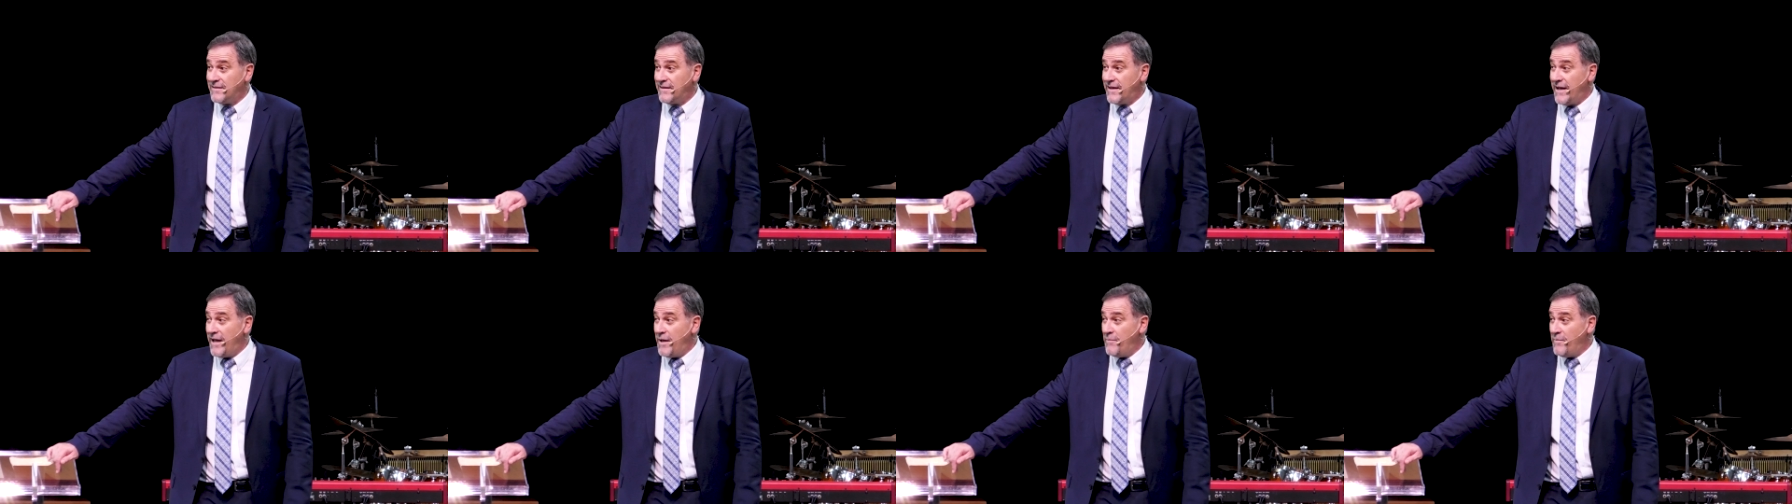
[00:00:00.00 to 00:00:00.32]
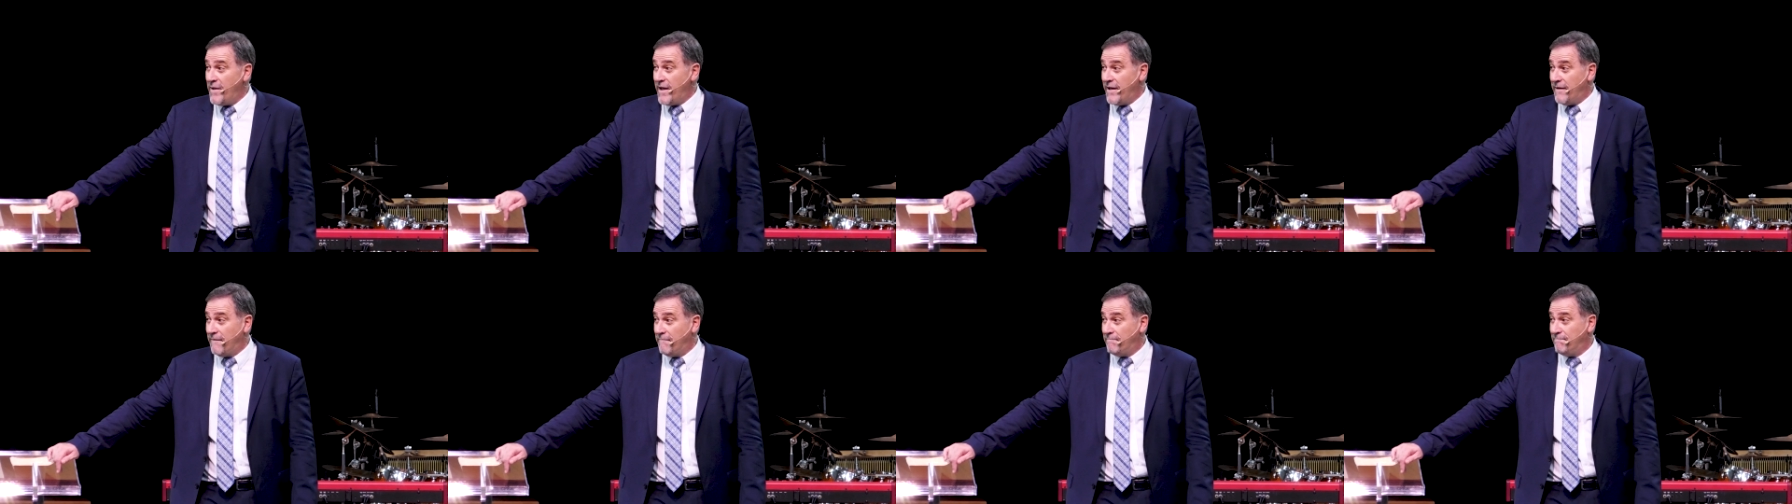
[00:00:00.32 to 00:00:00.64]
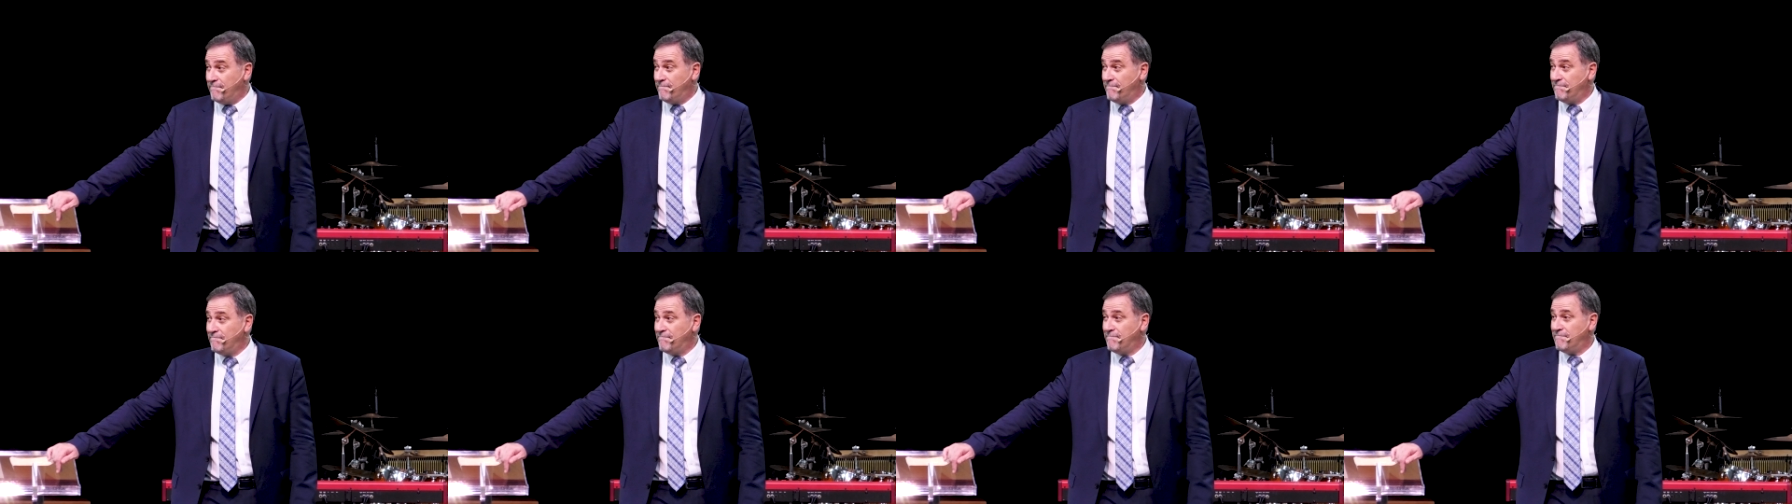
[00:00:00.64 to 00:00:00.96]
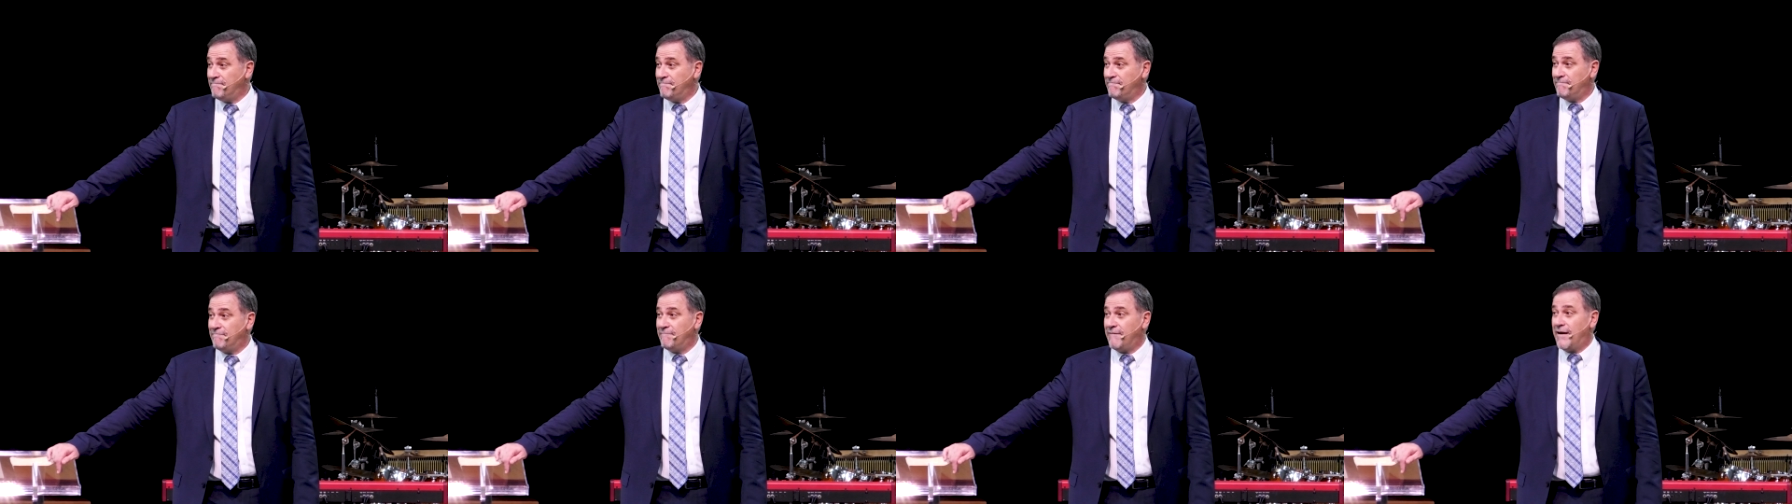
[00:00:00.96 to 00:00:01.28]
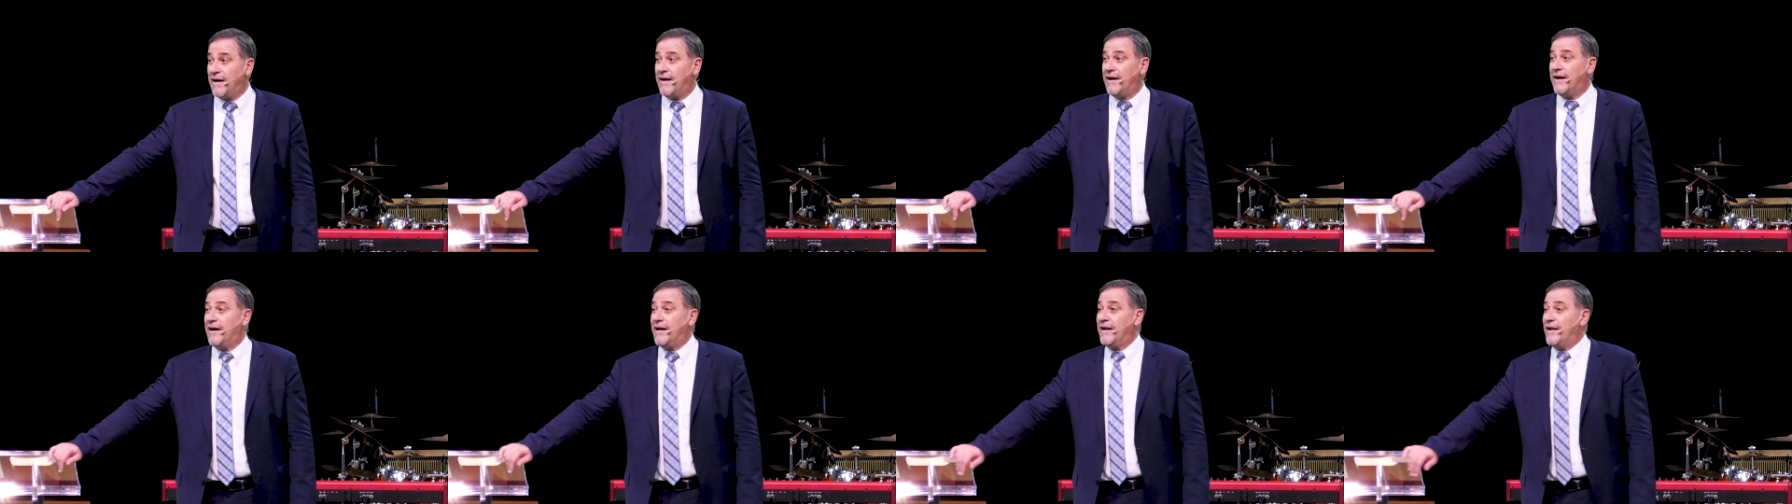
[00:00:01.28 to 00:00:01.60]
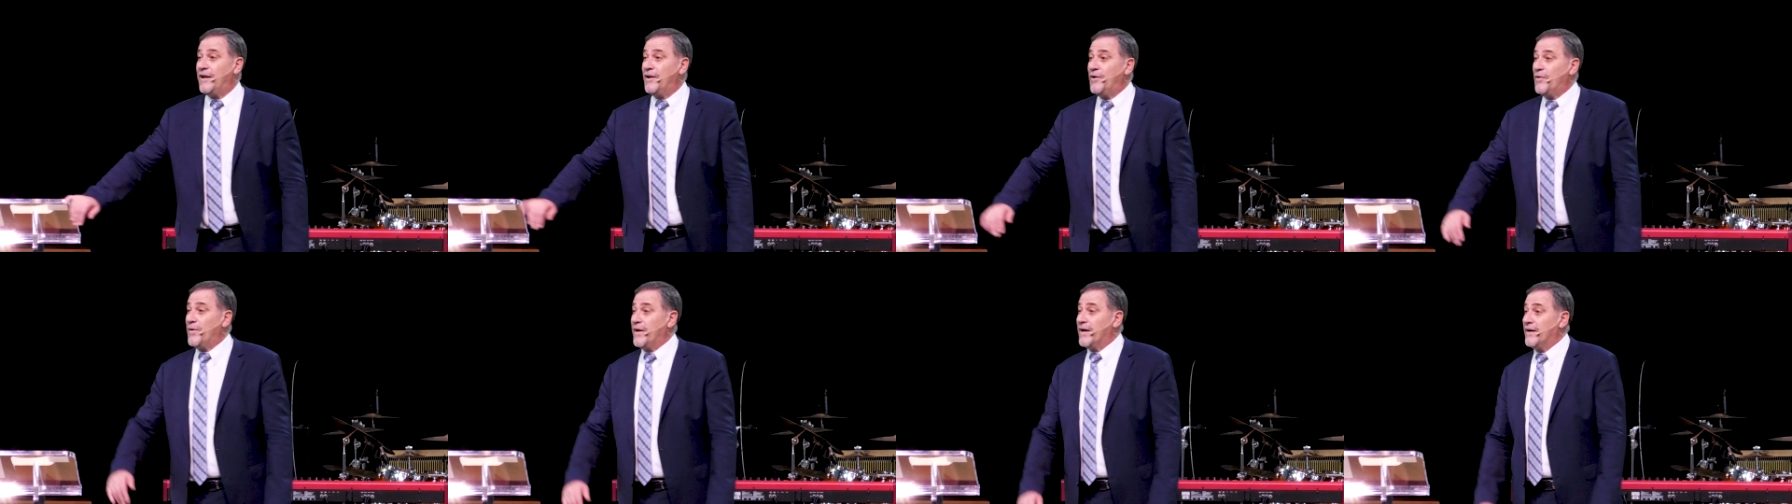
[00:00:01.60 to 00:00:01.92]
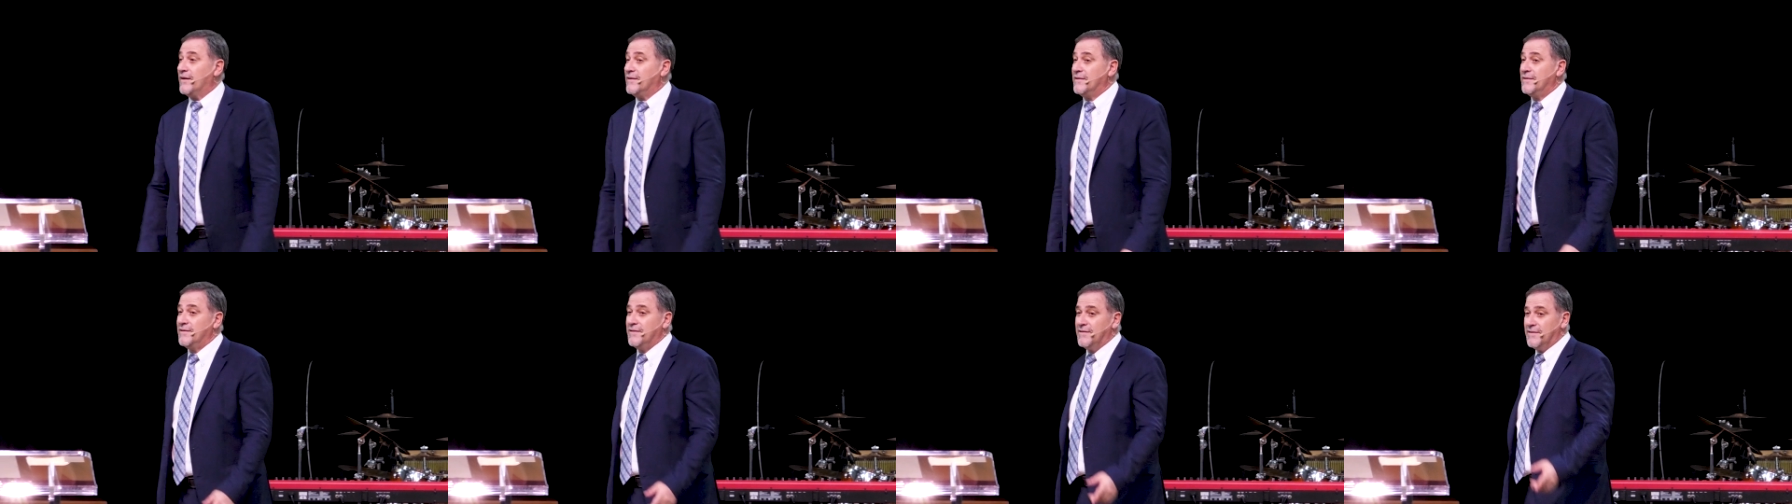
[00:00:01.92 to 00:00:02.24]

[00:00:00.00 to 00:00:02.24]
Amen. Hallelujah.